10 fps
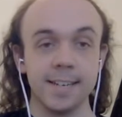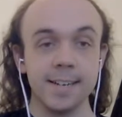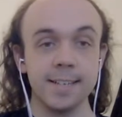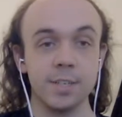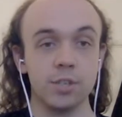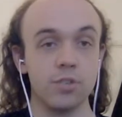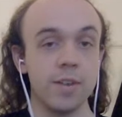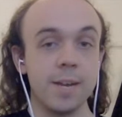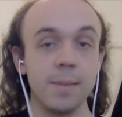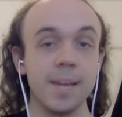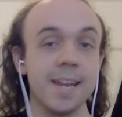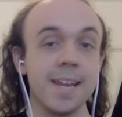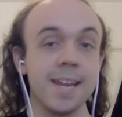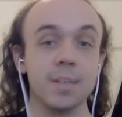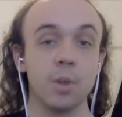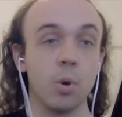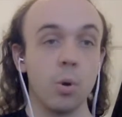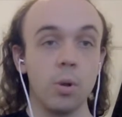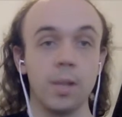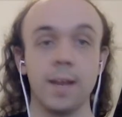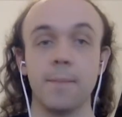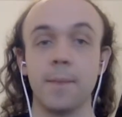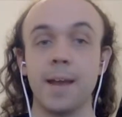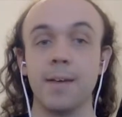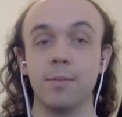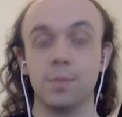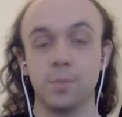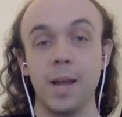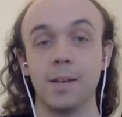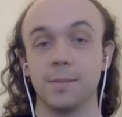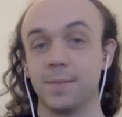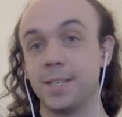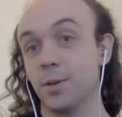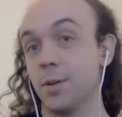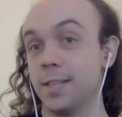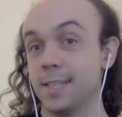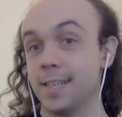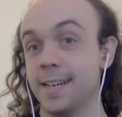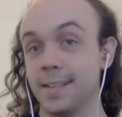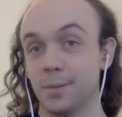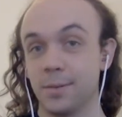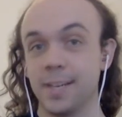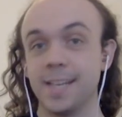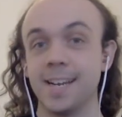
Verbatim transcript: stream is all about, well, it's all in the title really.